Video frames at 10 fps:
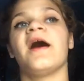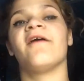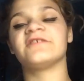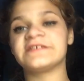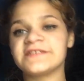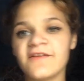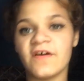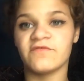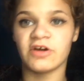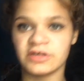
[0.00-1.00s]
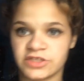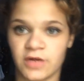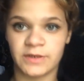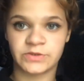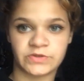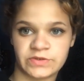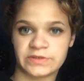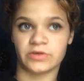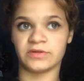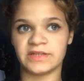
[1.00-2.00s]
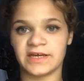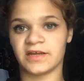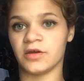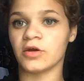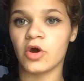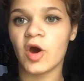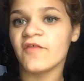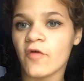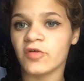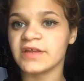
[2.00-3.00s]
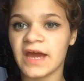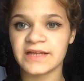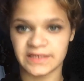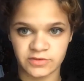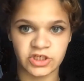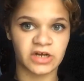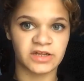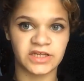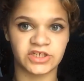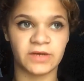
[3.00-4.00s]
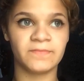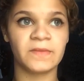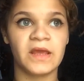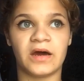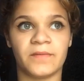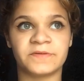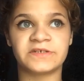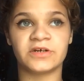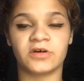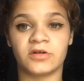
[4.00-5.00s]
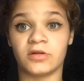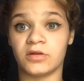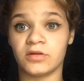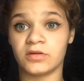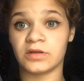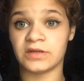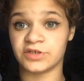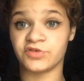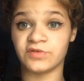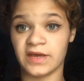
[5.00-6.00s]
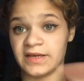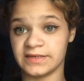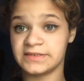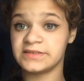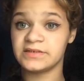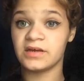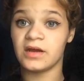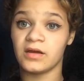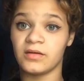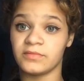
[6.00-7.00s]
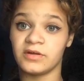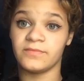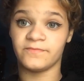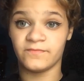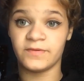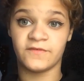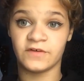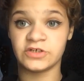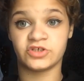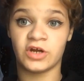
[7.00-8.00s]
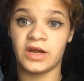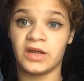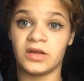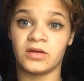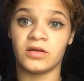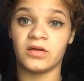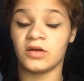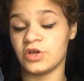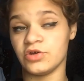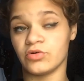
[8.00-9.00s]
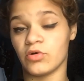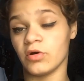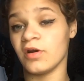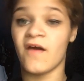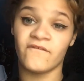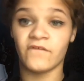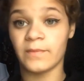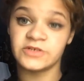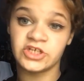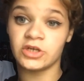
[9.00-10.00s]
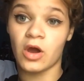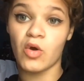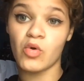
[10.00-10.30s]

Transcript: Ever since I've ever gone to Starbucks, which was only like a year ago, I've only had double chocolate chip. Up until in two days, I'm gonna be first trying a unicorn frappuccino.